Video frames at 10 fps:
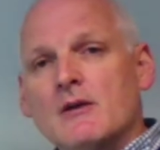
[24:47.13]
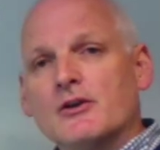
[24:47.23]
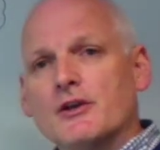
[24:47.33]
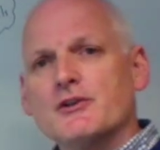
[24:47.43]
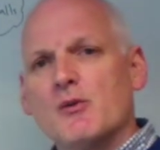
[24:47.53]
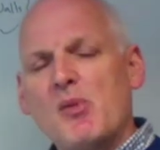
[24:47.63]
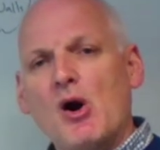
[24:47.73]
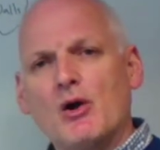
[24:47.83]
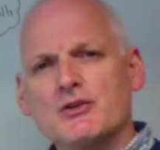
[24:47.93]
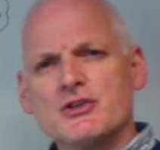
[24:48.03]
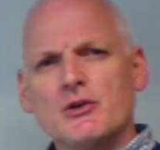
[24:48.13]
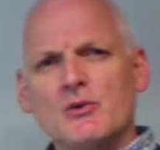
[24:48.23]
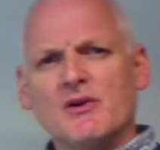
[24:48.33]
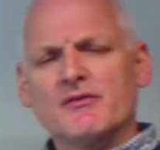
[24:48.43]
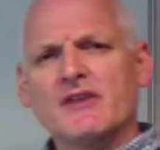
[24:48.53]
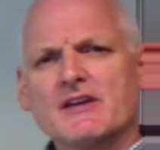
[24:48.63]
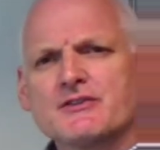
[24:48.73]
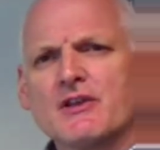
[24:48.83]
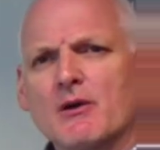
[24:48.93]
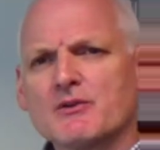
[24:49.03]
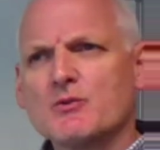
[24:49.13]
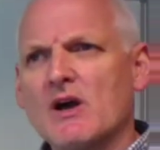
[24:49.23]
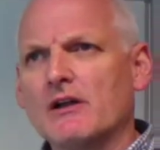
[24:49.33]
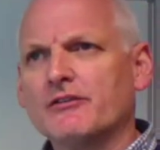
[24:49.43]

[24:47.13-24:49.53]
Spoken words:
Going to do a part 2 of this though as well,